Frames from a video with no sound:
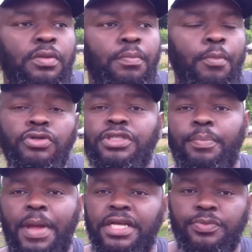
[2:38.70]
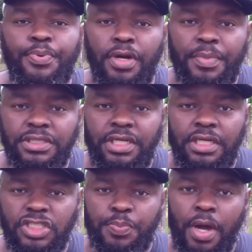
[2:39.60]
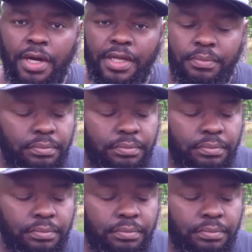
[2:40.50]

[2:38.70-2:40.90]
most of the bass are pretty much done spawning.